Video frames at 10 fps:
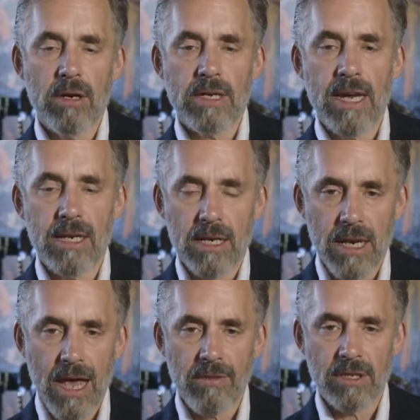irritated at
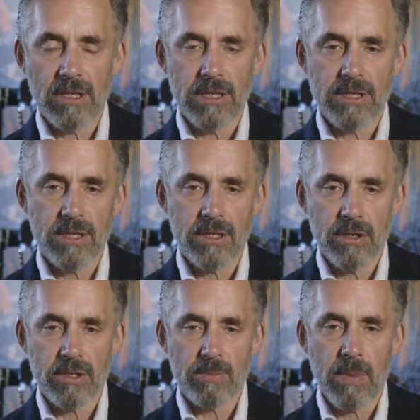having to listen to
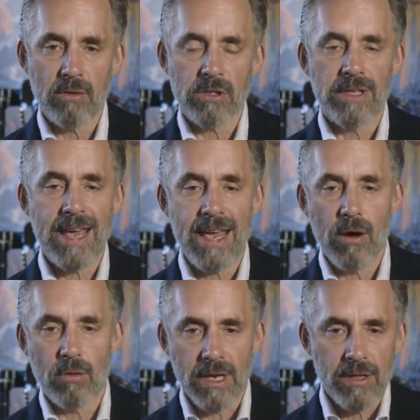your spouse lay
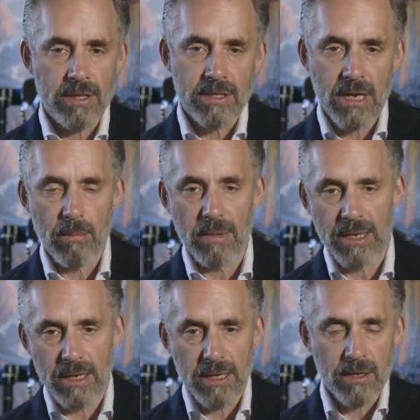out in
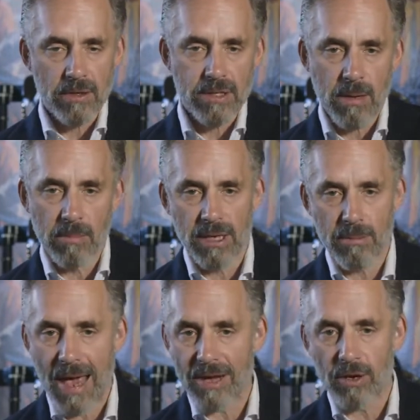their stumbling
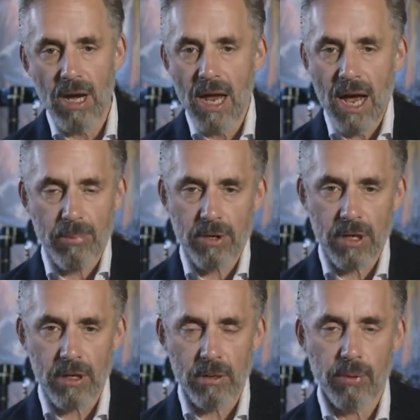manner a
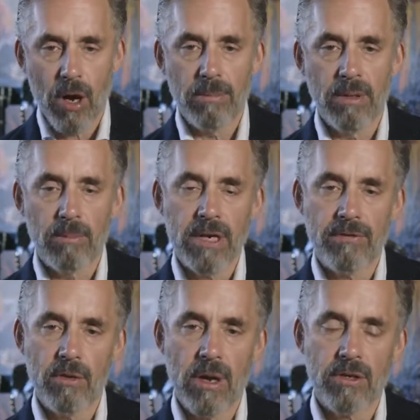particular problem, but
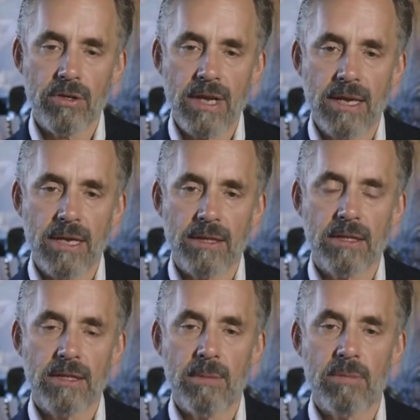if you understand at the
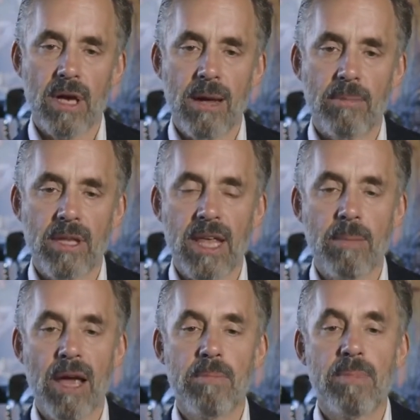same time that they
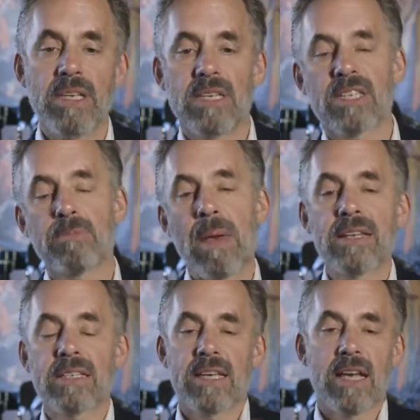might be
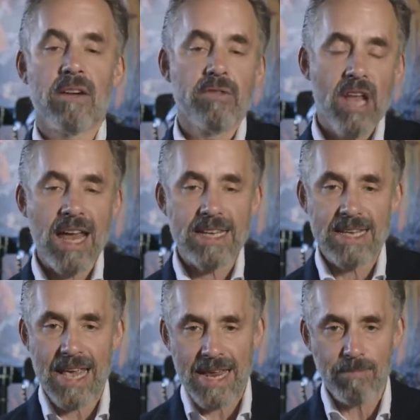dispensing of
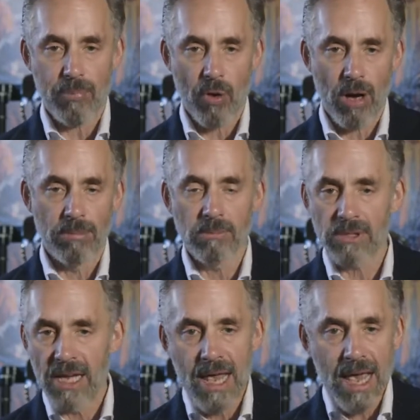98
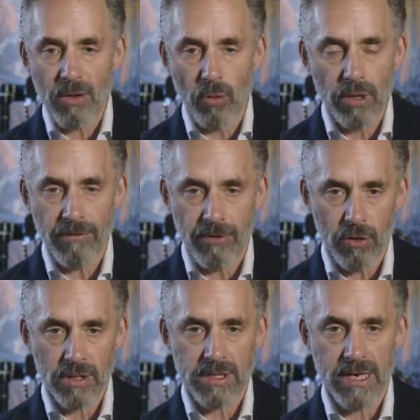problems and only
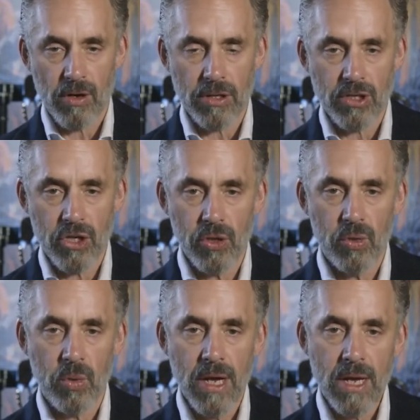focusing on
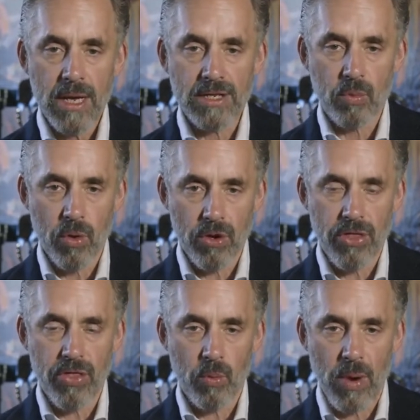2, it's
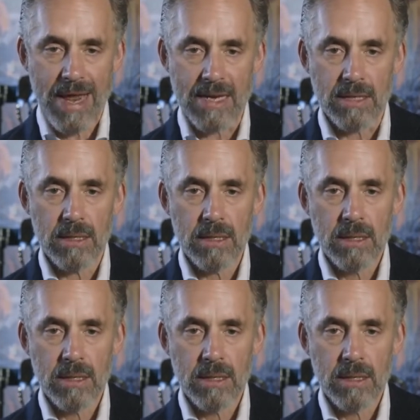worth the wait.